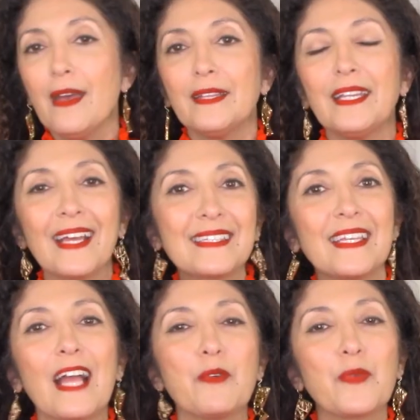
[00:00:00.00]
The next
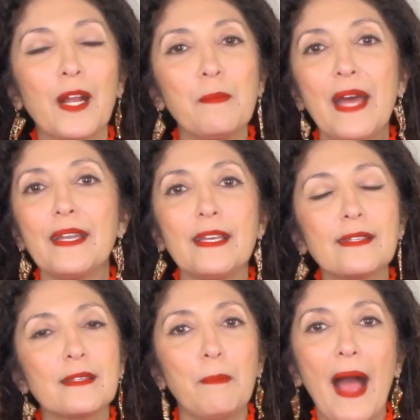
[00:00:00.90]
thing I would recommend
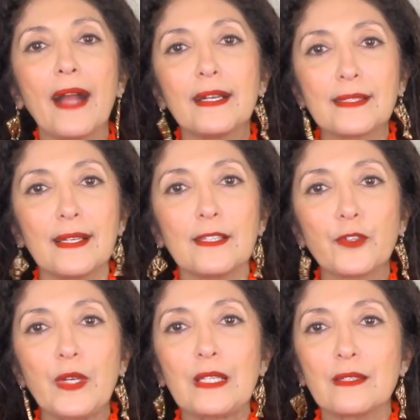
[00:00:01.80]
is to pack a sunscreen.